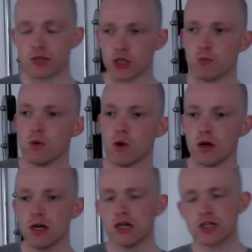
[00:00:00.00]
which are
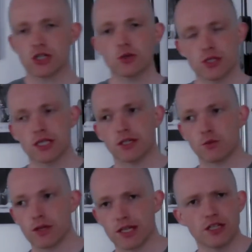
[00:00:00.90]
more
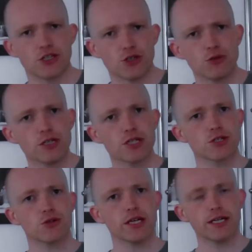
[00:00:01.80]
associated with
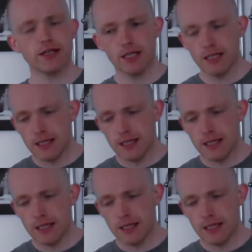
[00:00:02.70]
endurance training.